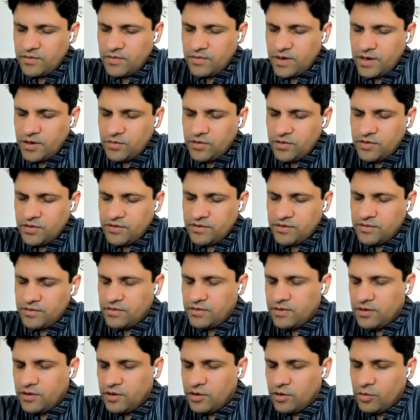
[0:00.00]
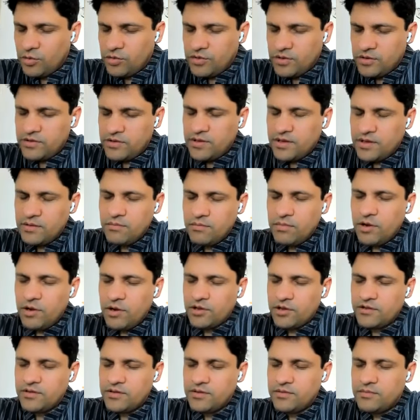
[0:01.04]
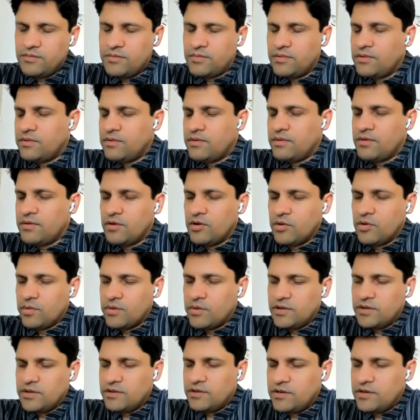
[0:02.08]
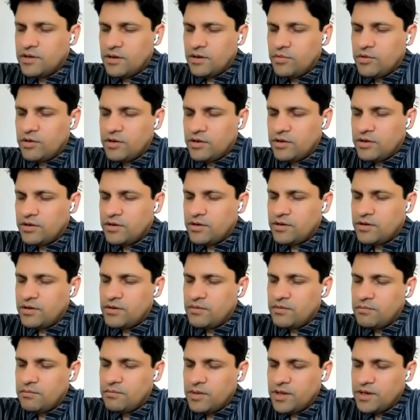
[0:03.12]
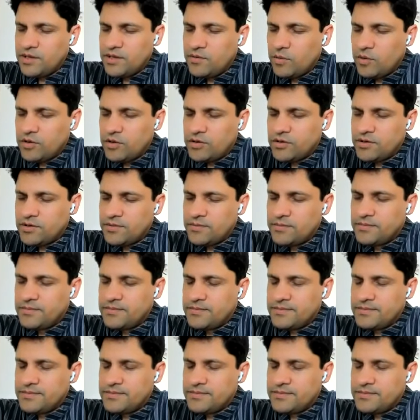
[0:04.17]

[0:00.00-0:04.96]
of how this lotus can blossom over this turbulent, muddy water.